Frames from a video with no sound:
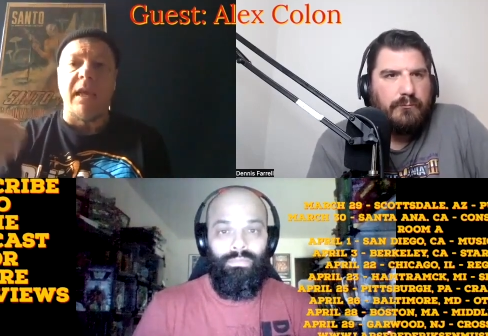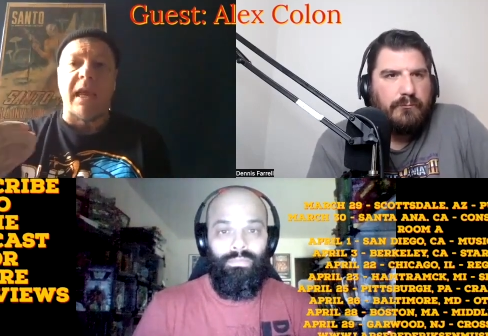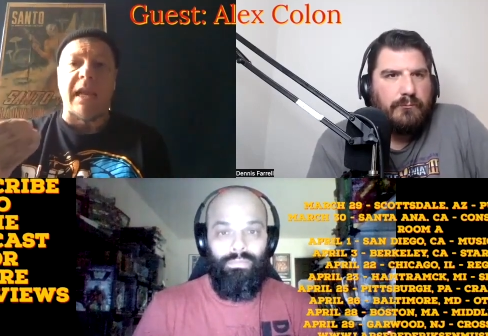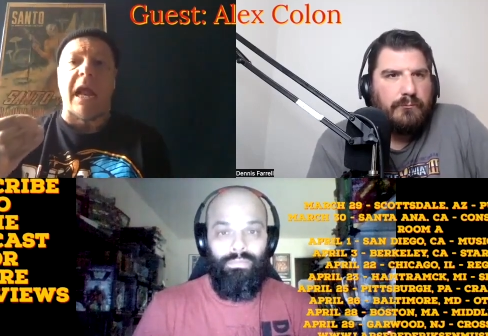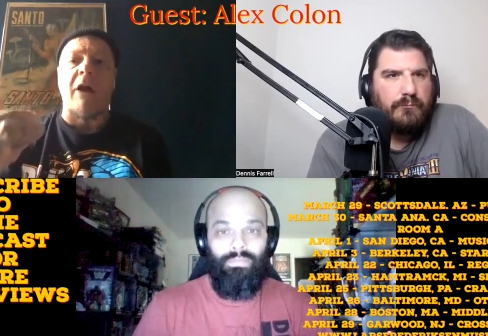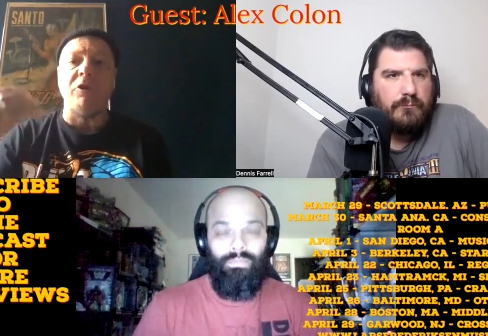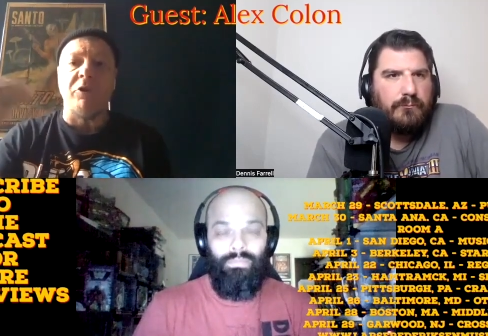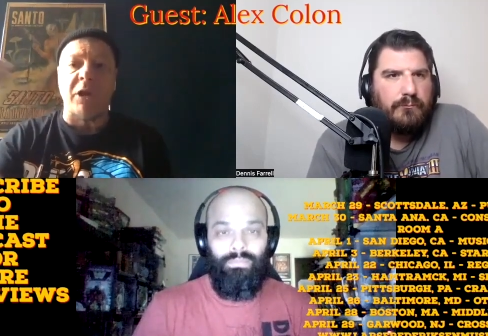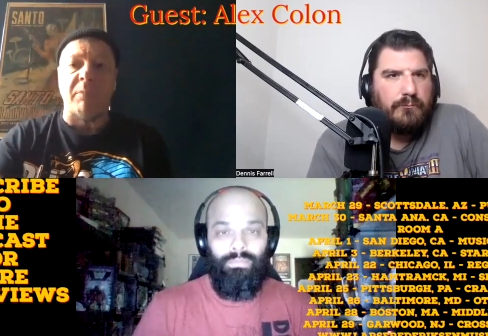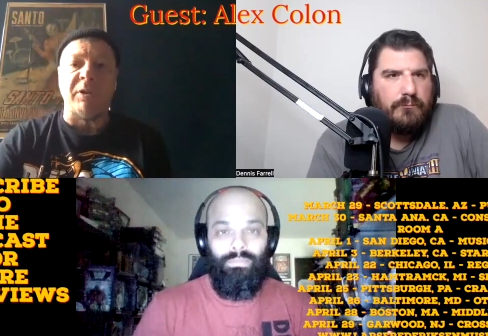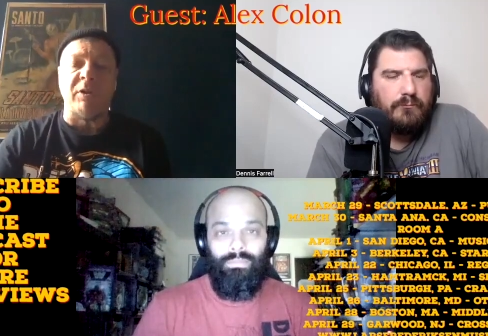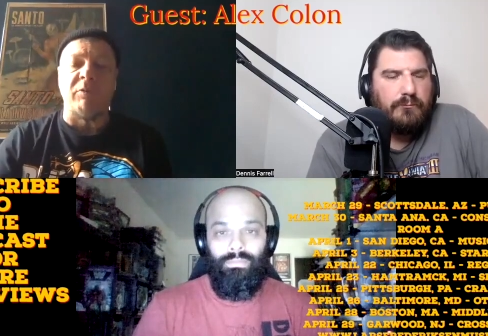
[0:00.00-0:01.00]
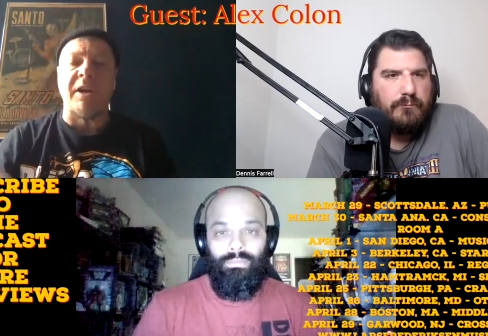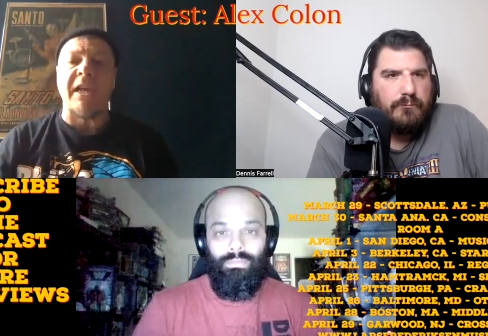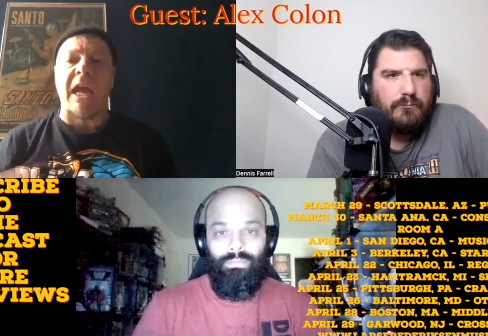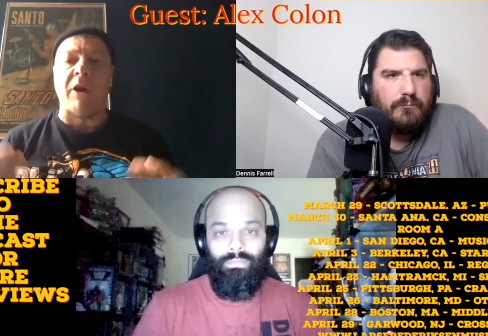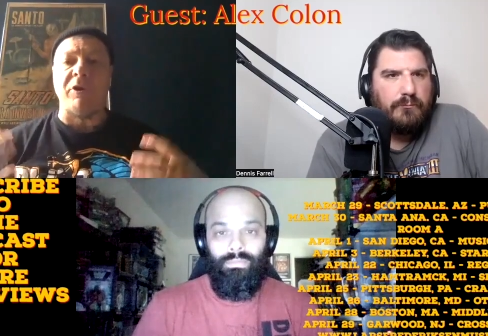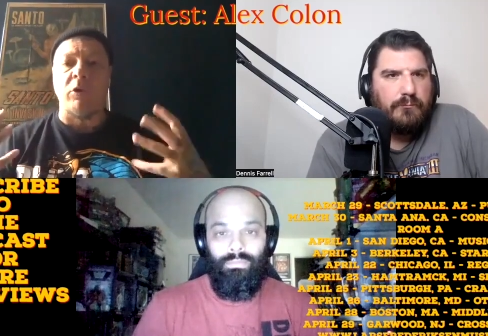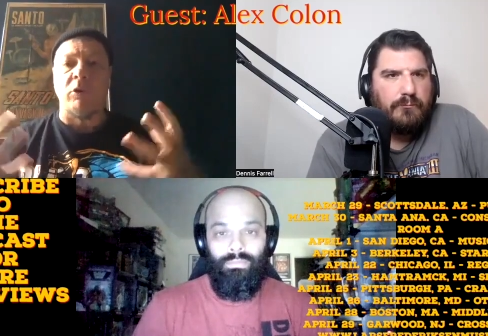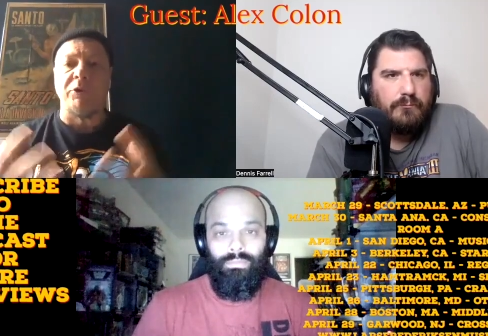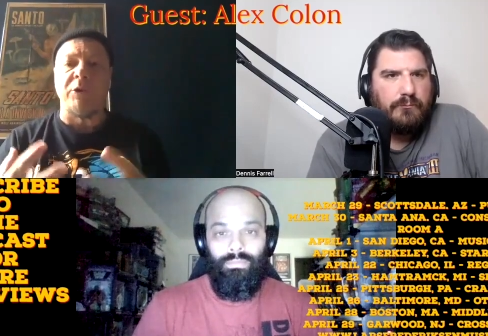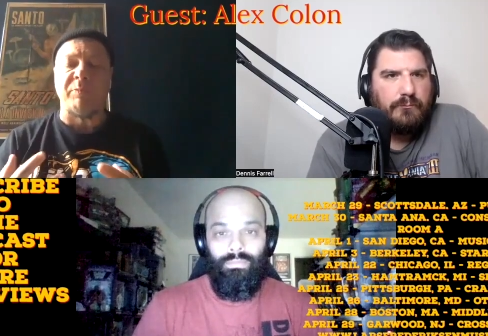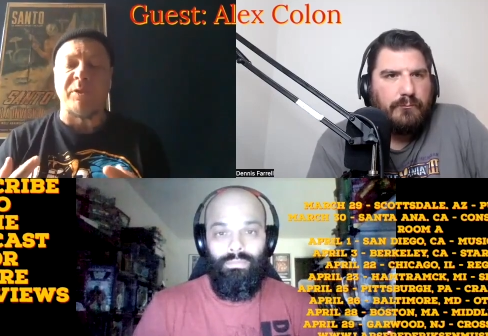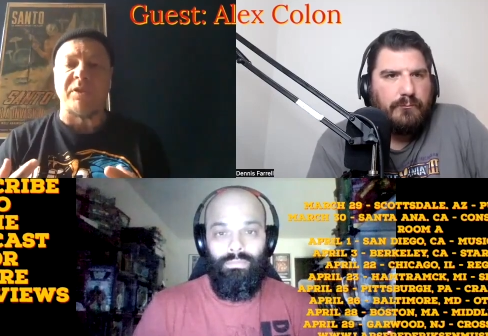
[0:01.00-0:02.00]
Speaker 1: and how you come in the ring, how you hold
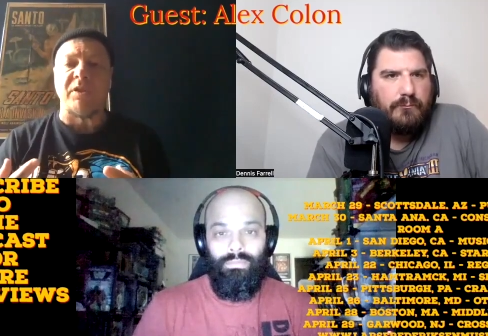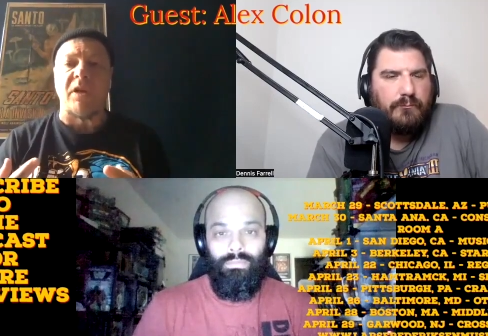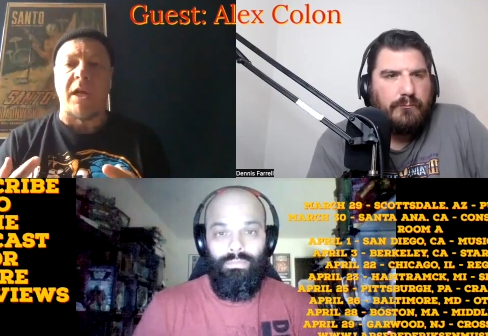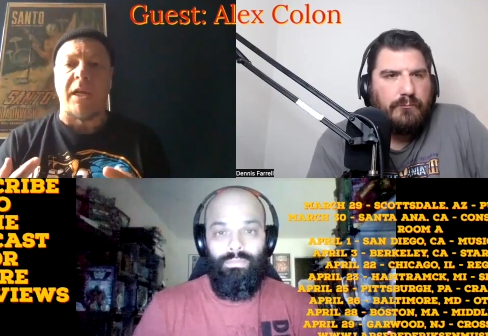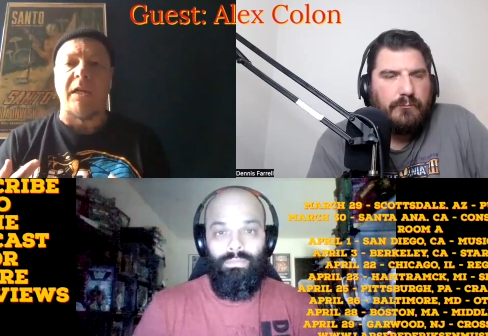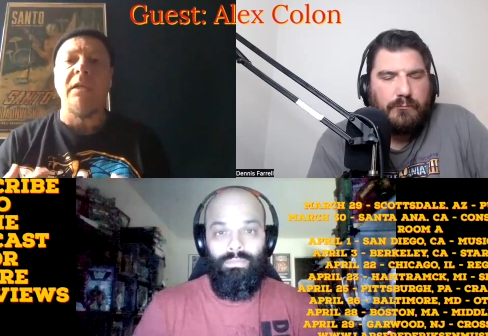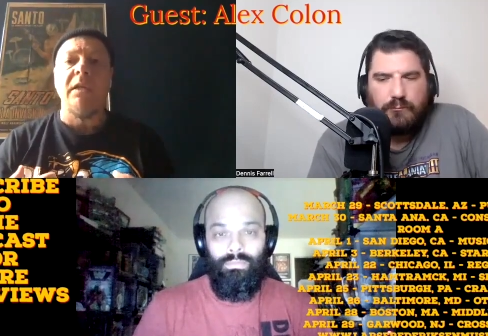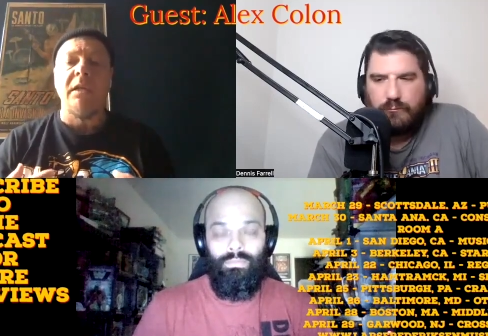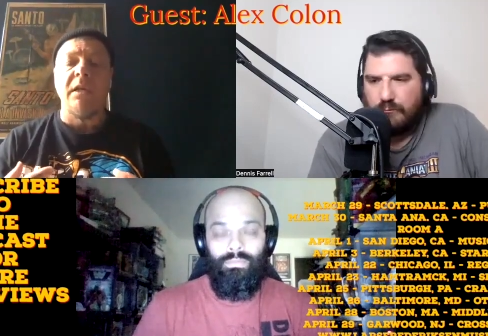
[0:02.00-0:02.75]
your persona.